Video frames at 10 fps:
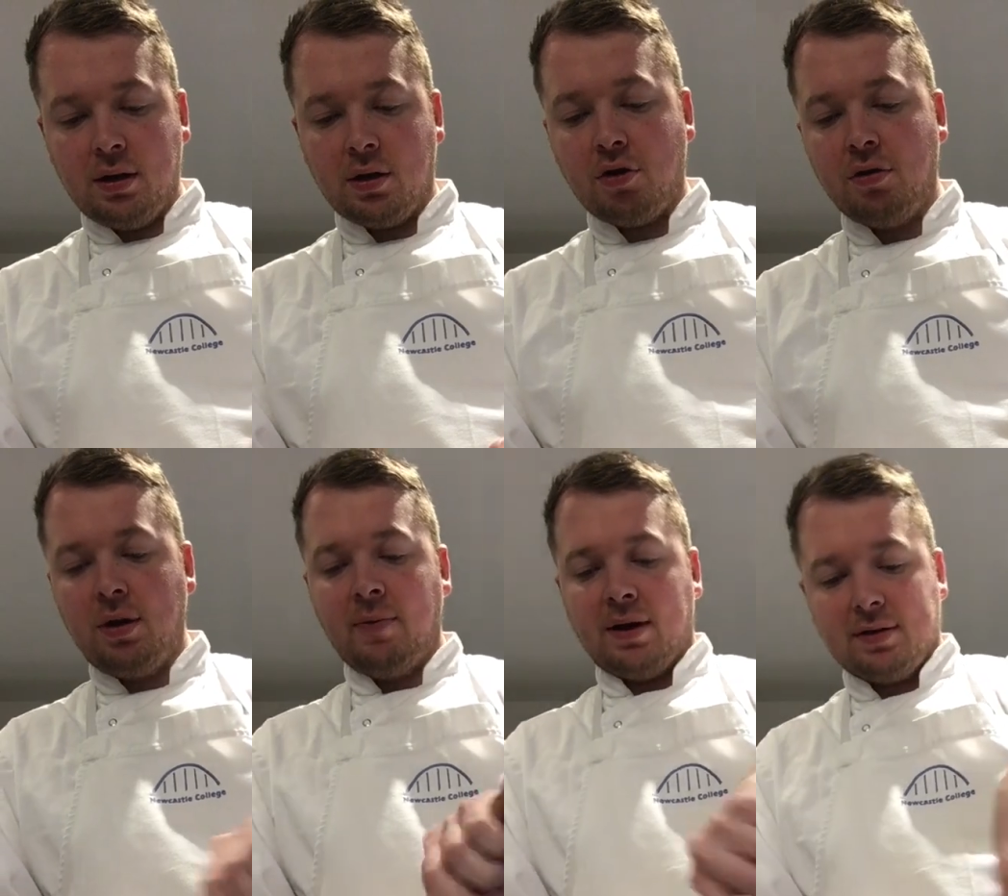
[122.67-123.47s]
You cream
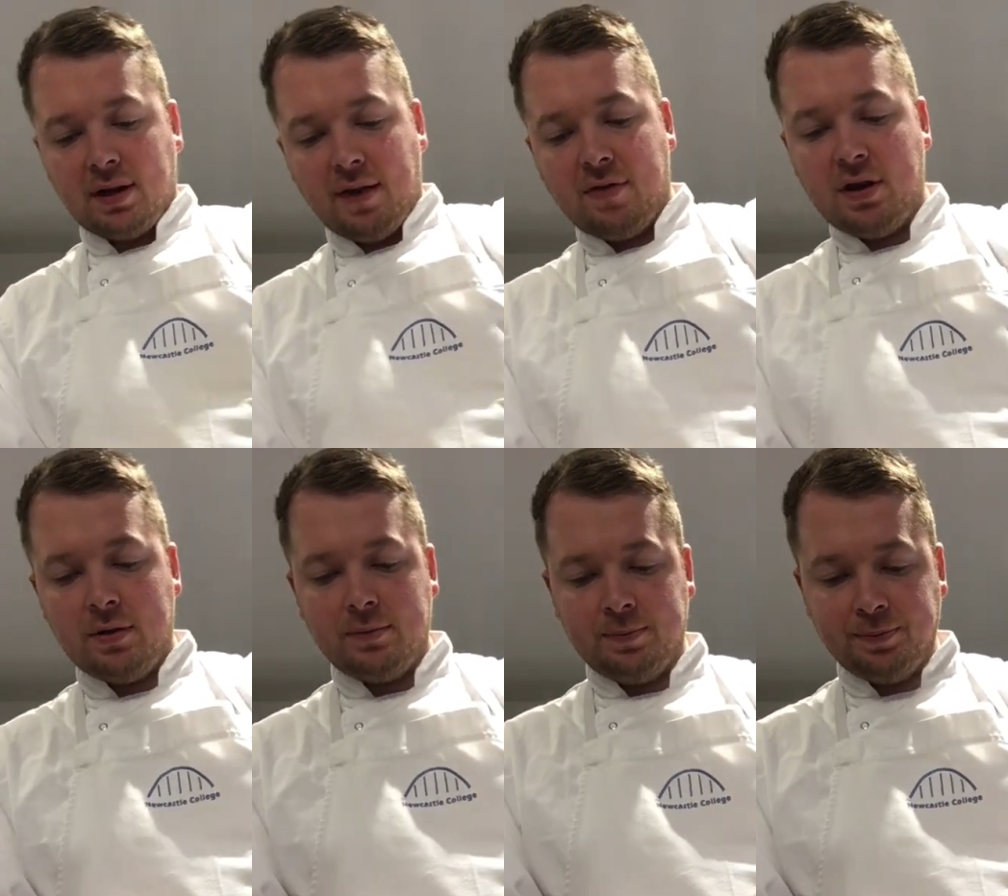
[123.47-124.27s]
that together.
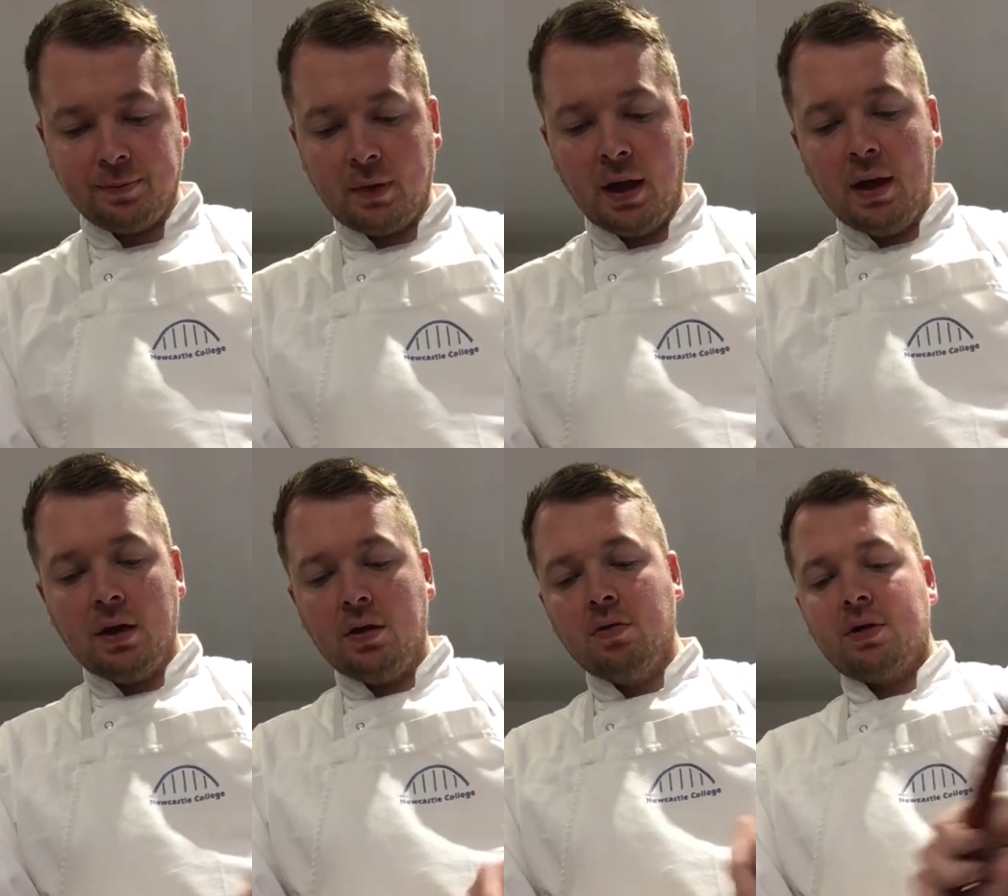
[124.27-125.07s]

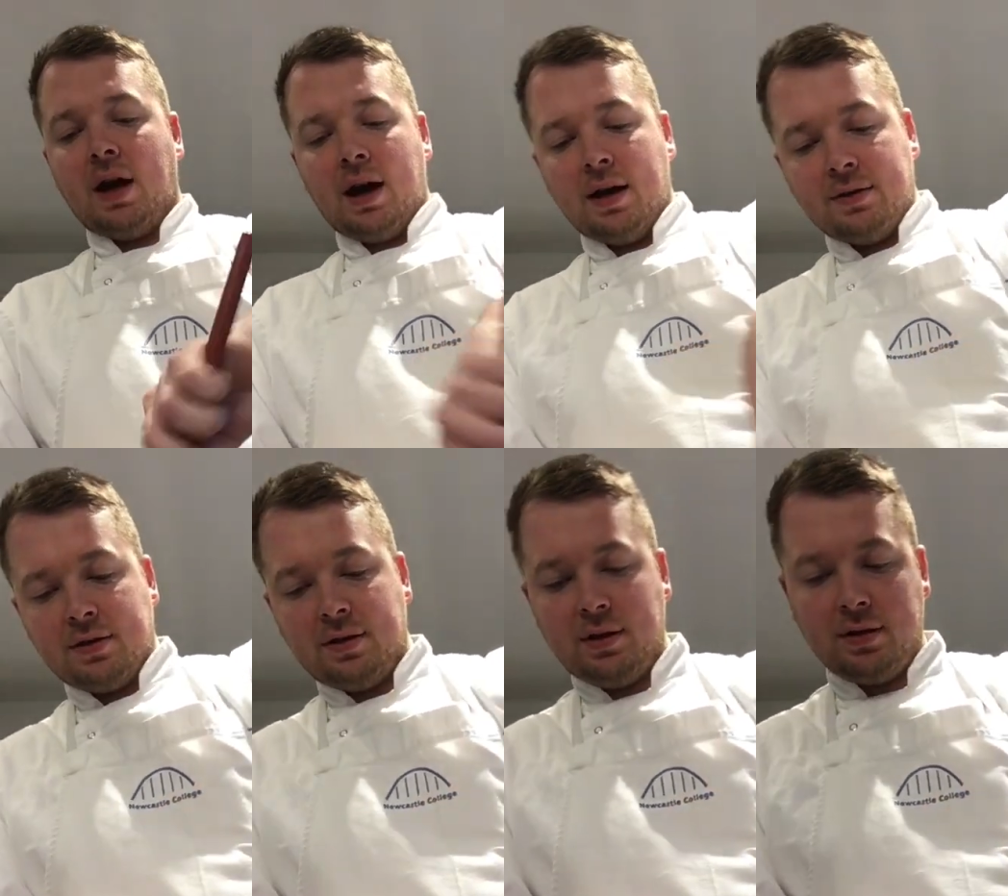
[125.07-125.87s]
You would add
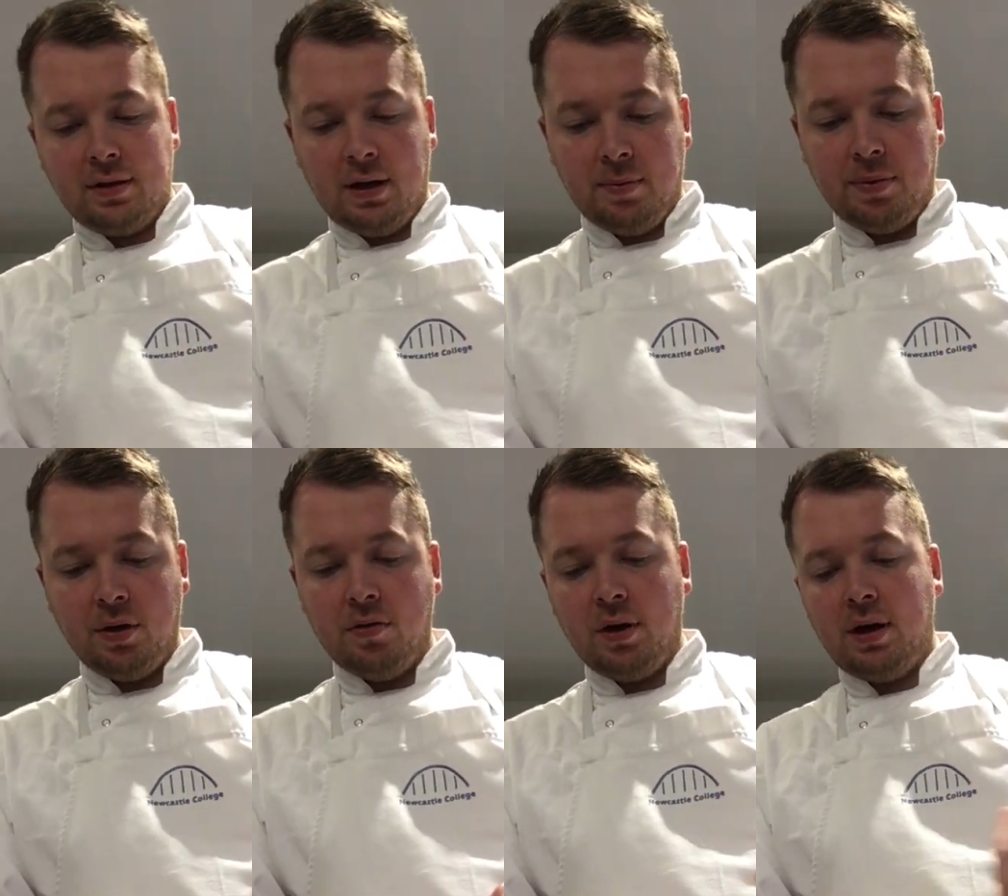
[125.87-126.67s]
your date
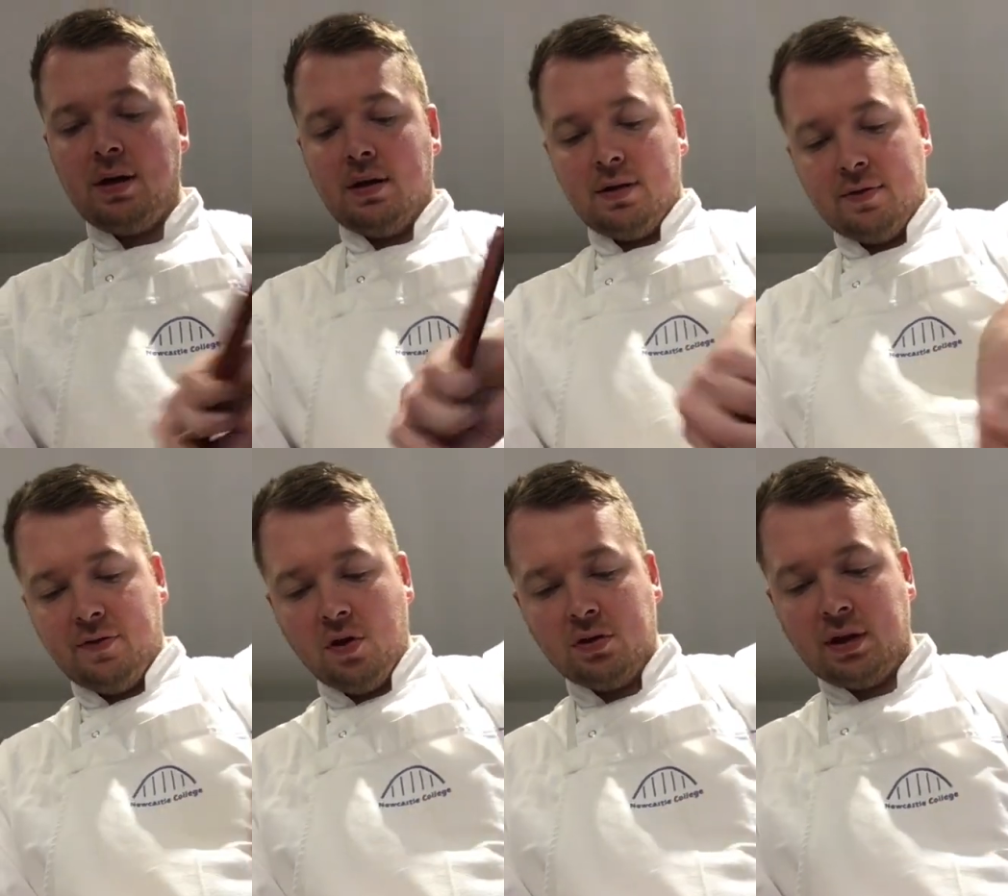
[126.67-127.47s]
puree,
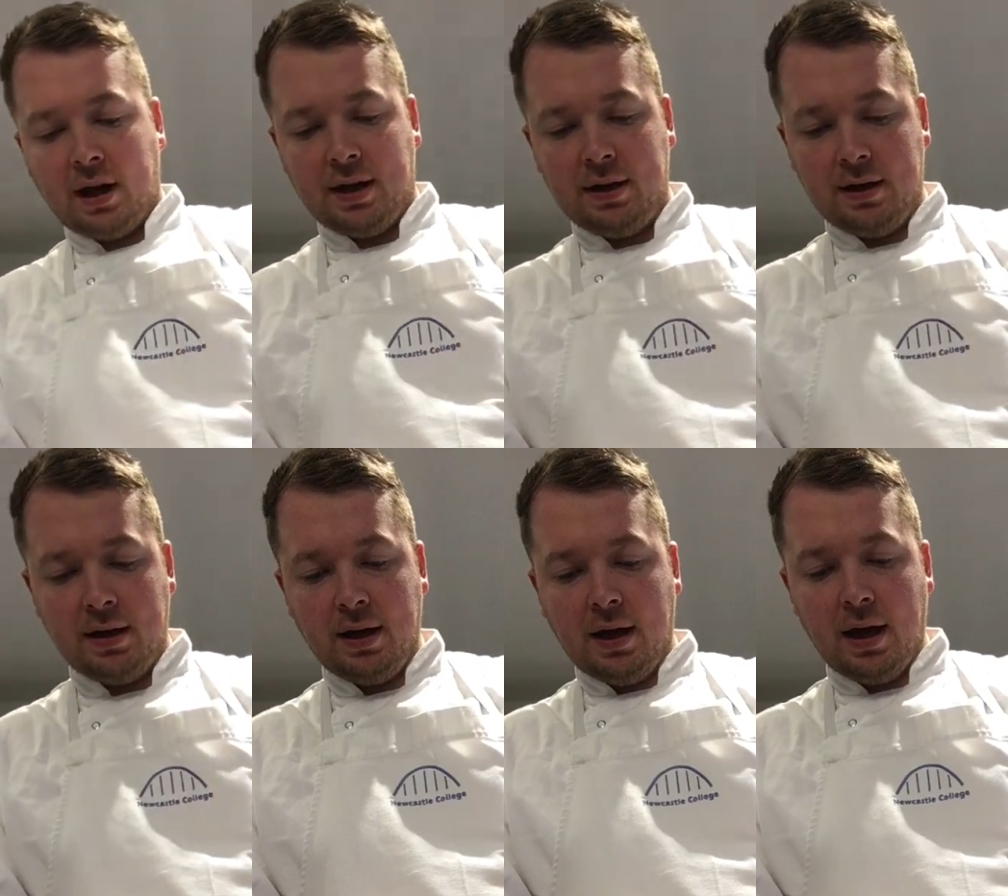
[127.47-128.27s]
folding that in,
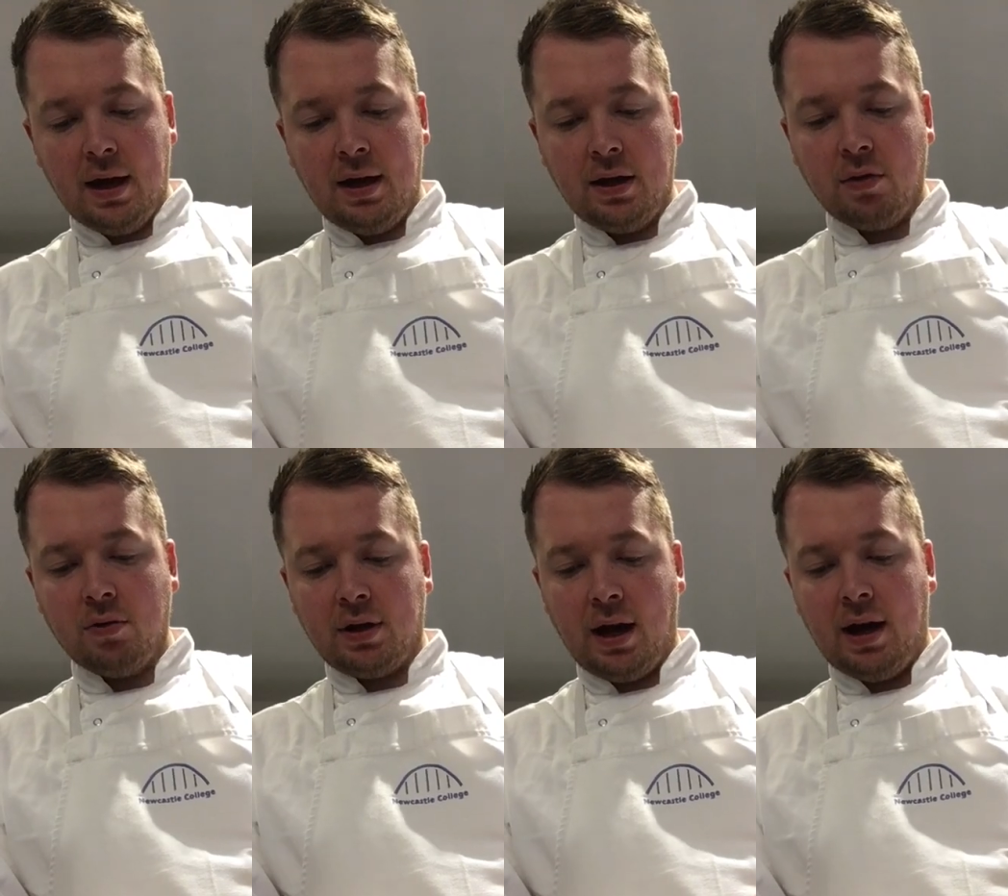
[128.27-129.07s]
and then you would
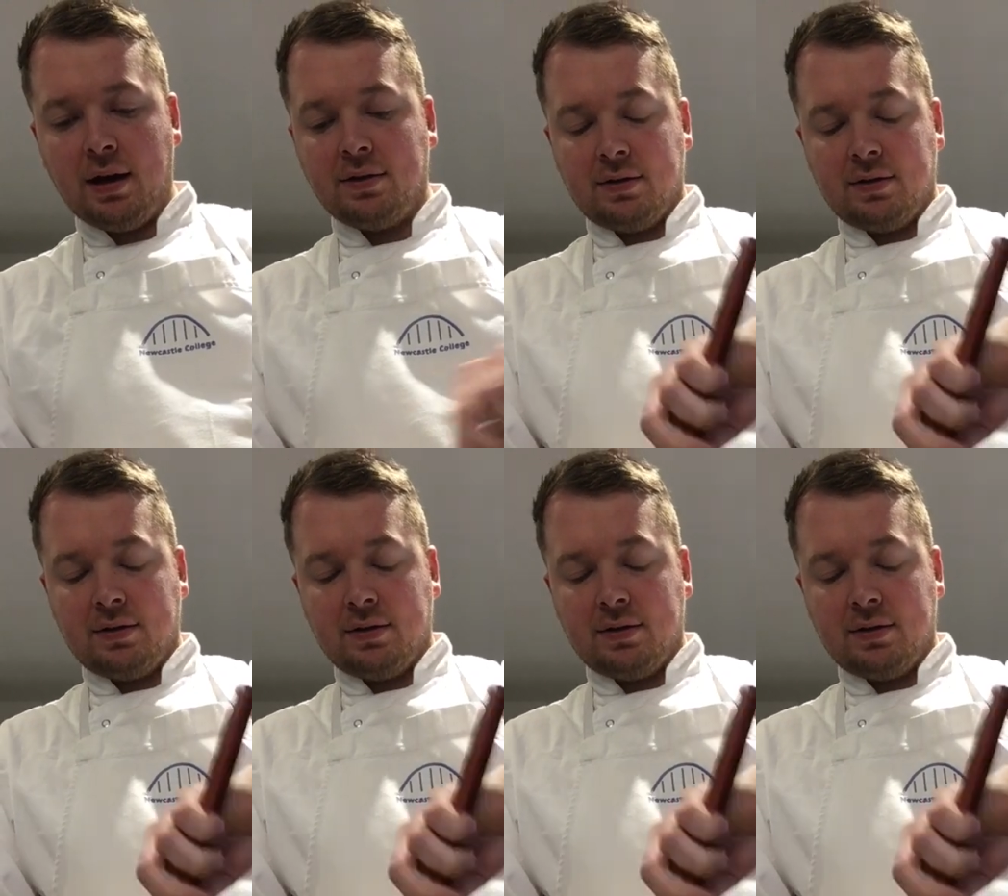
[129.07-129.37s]
add